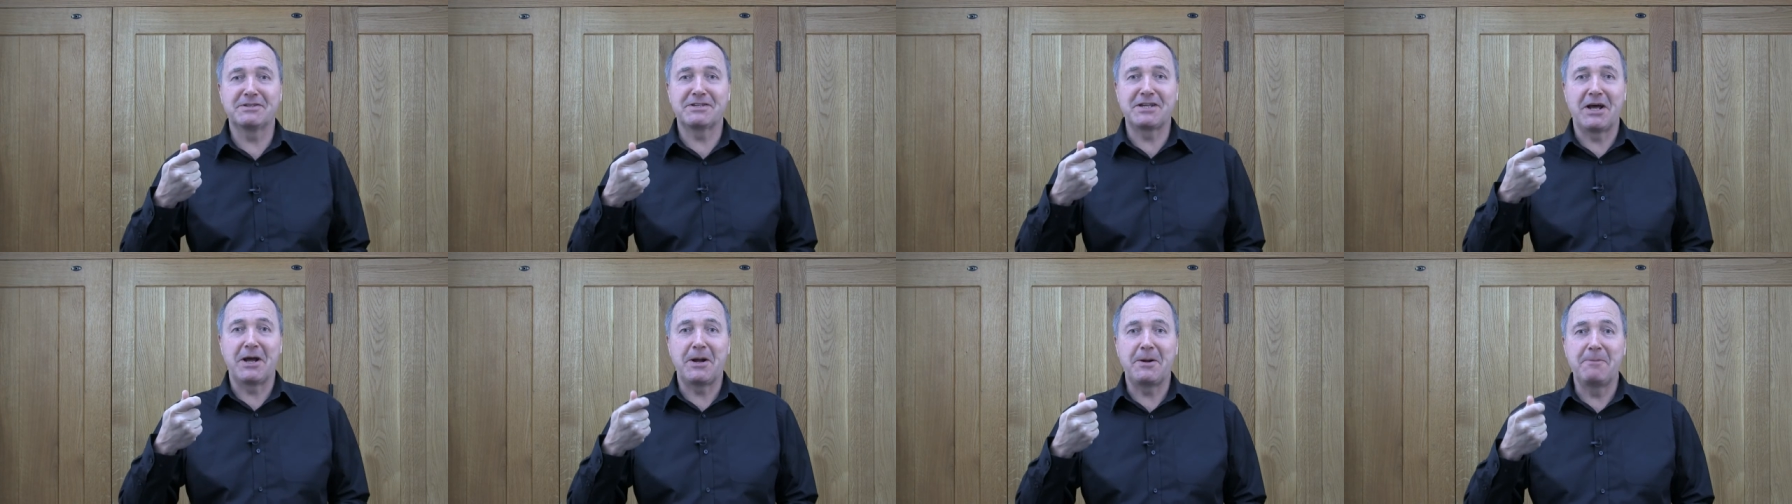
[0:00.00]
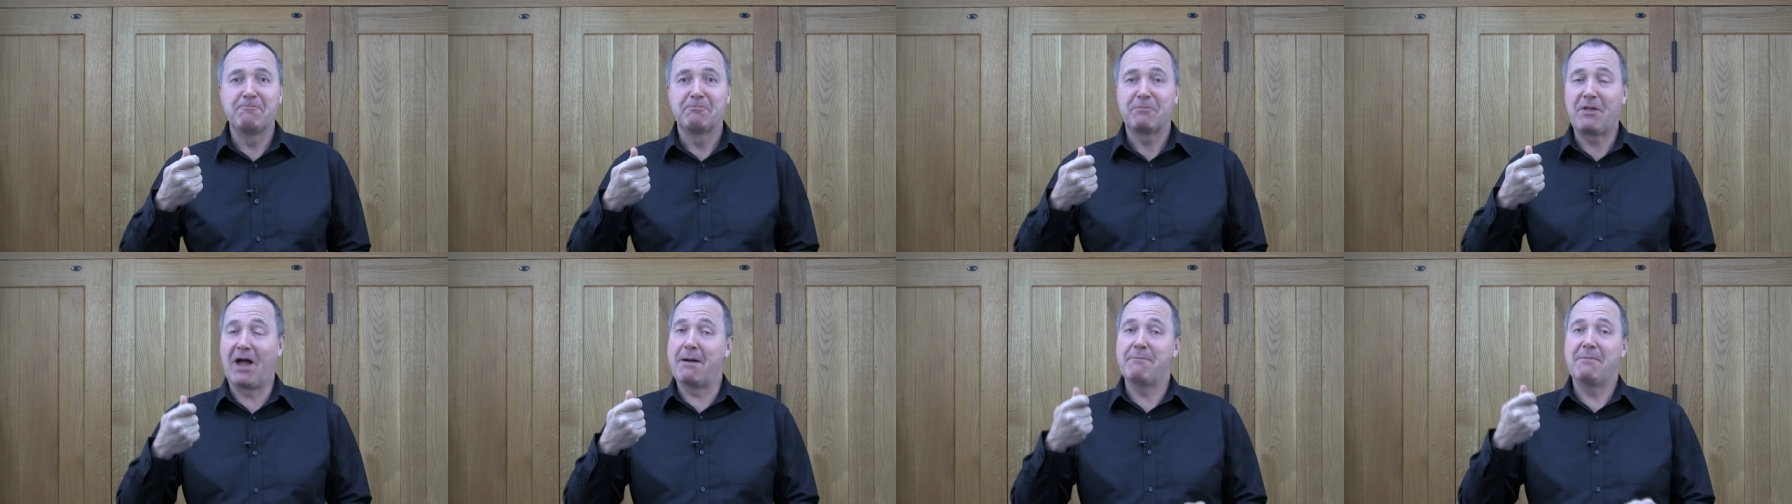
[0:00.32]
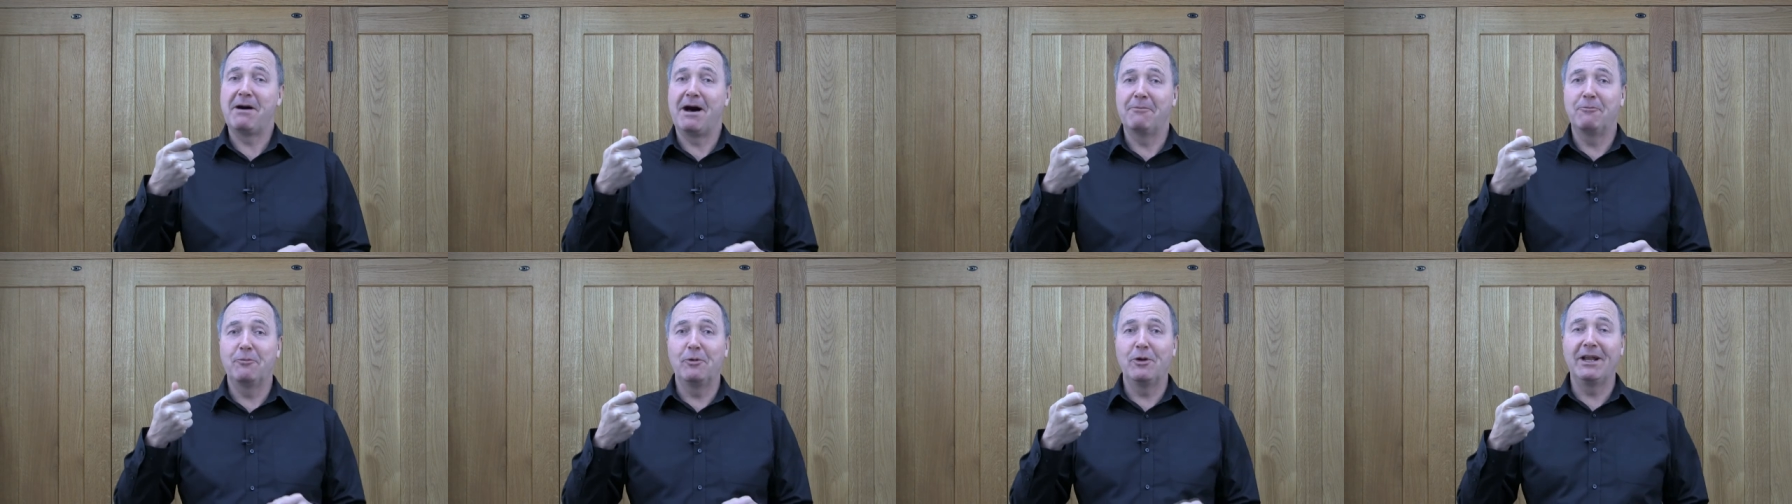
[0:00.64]
so
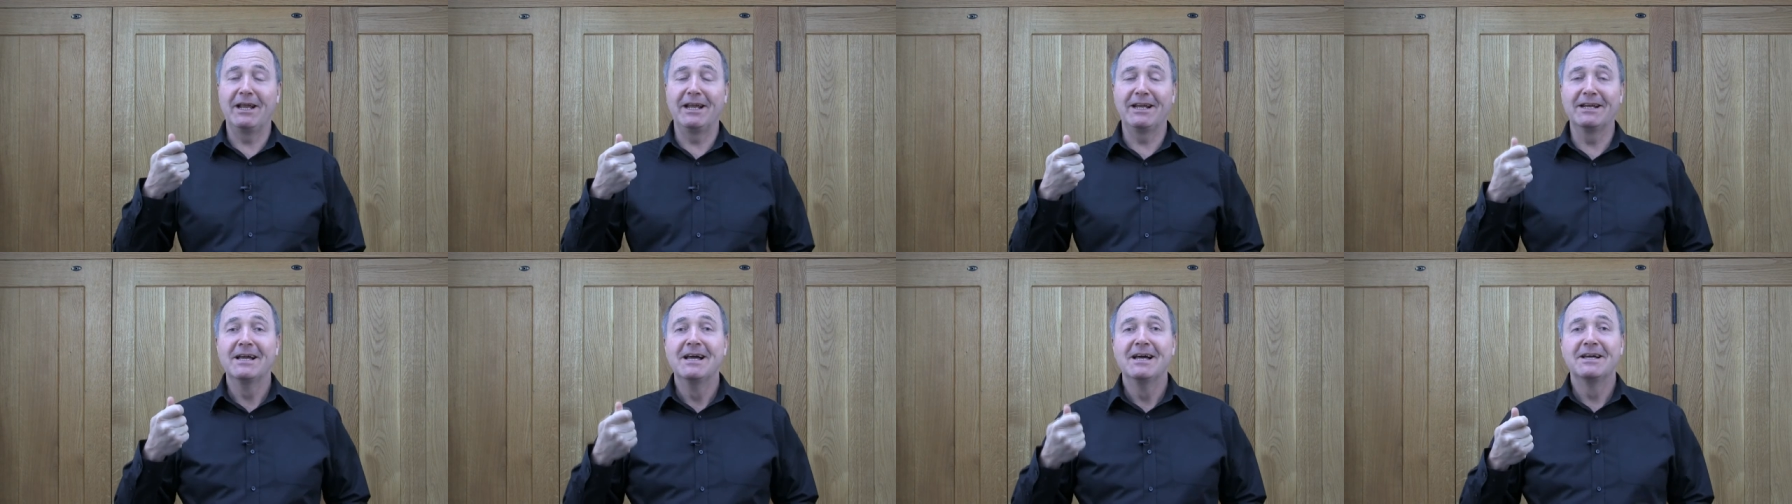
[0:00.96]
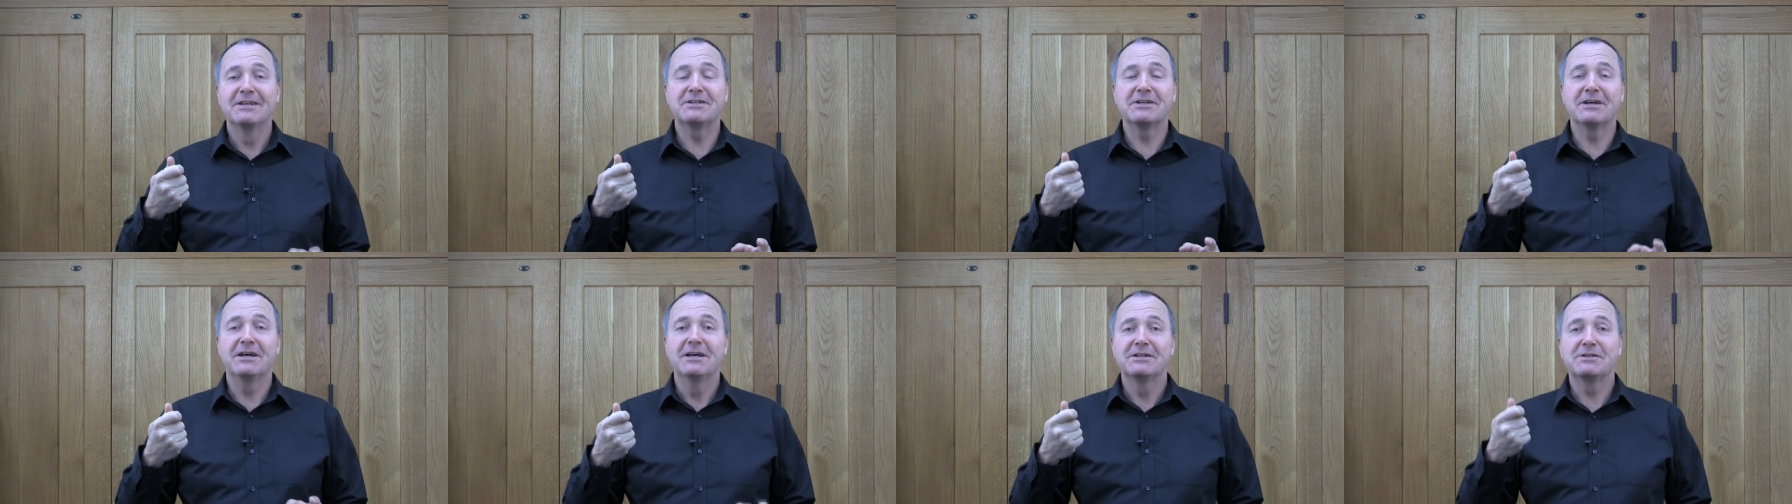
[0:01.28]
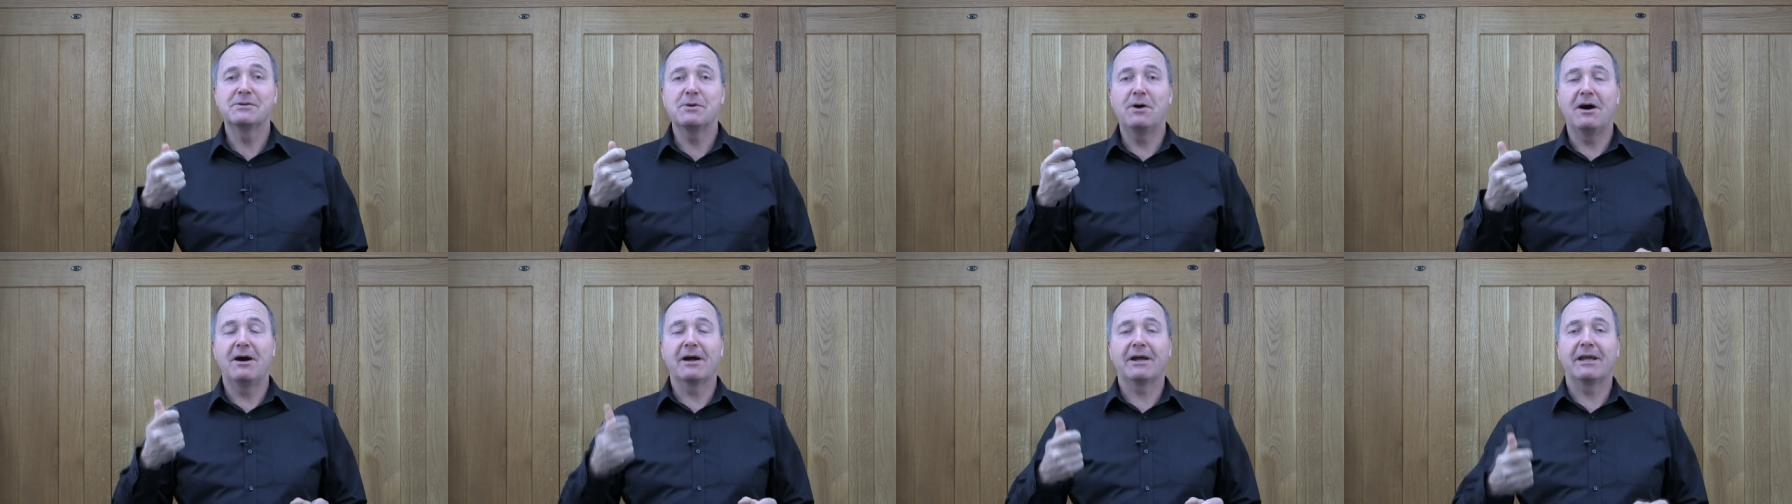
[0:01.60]
I'm unwilling
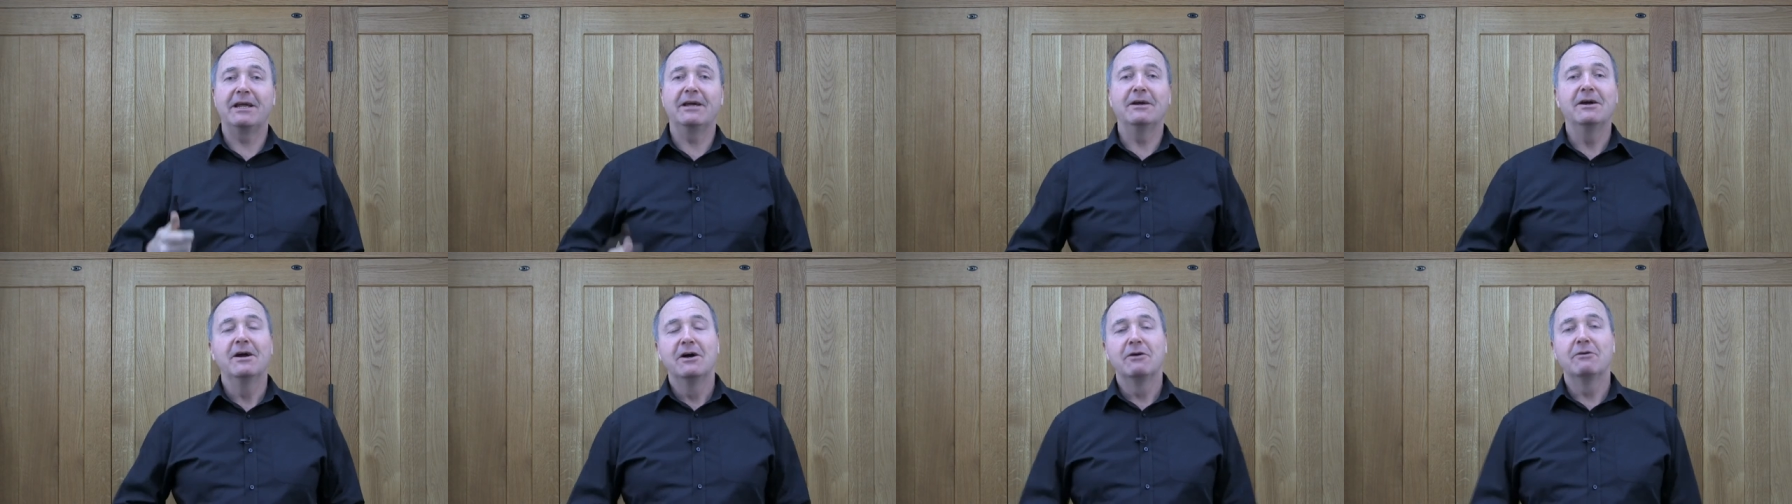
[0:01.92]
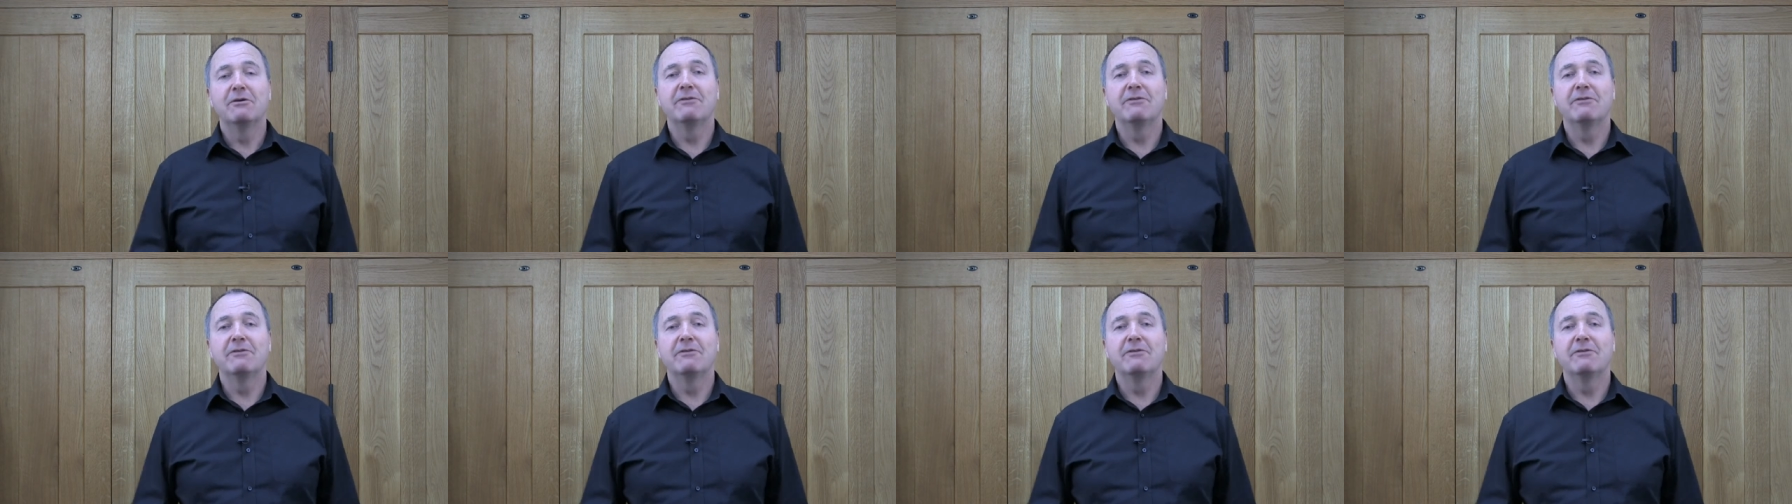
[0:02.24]
to argue